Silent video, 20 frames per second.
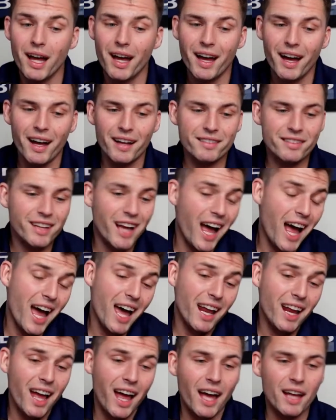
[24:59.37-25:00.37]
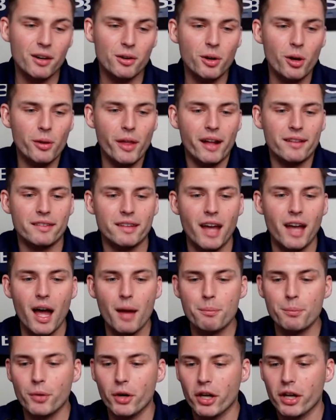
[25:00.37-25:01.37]
Scott, I, I don't know that,
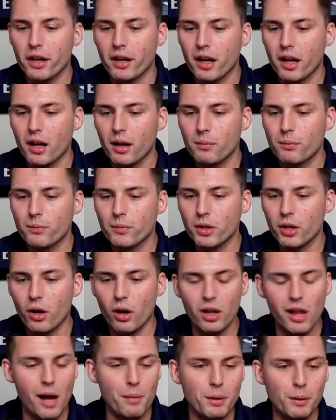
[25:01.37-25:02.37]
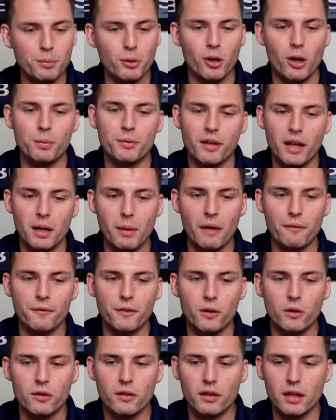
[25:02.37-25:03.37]
Scott, but um, you know, a lot of people are upset about
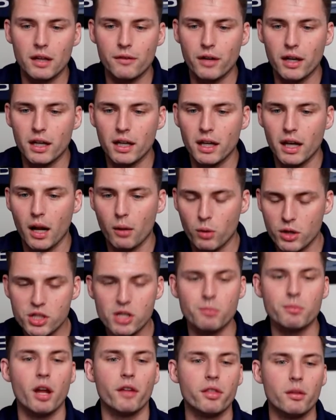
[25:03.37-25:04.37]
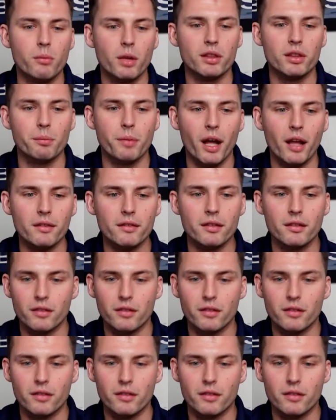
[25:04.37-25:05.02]
Fields leaving, and I wish him nothing but the best.